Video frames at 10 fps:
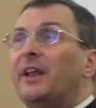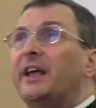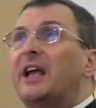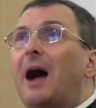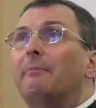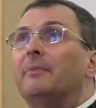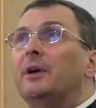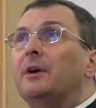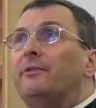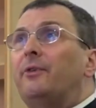they come
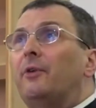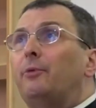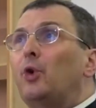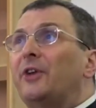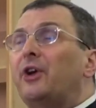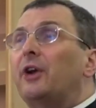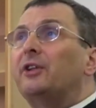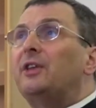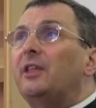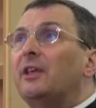for
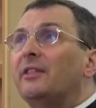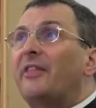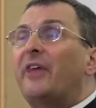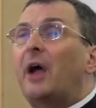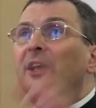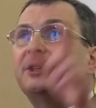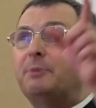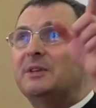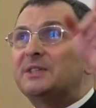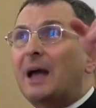eternity, that there has
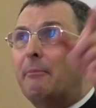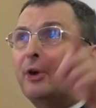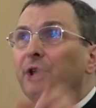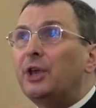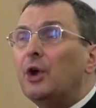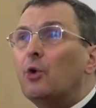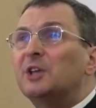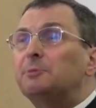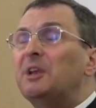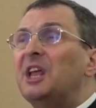been somebody who
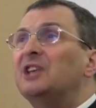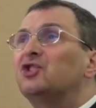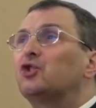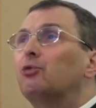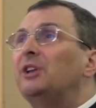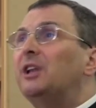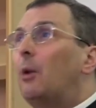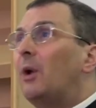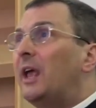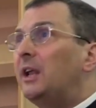has been instrument in
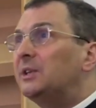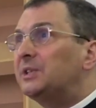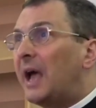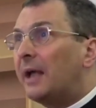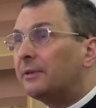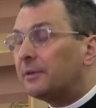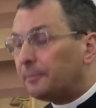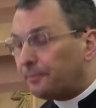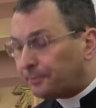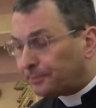Our Lady's hand.
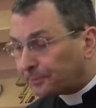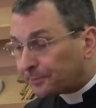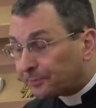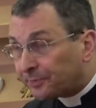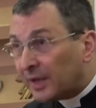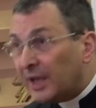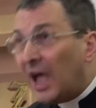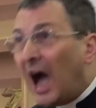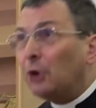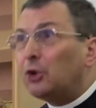
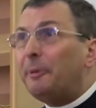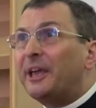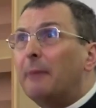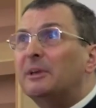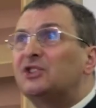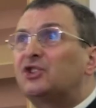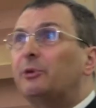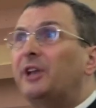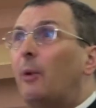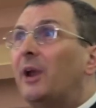How to become
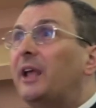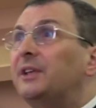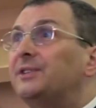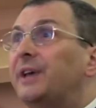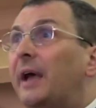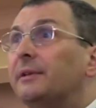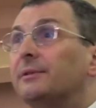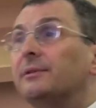instrument in Our Lady's hand?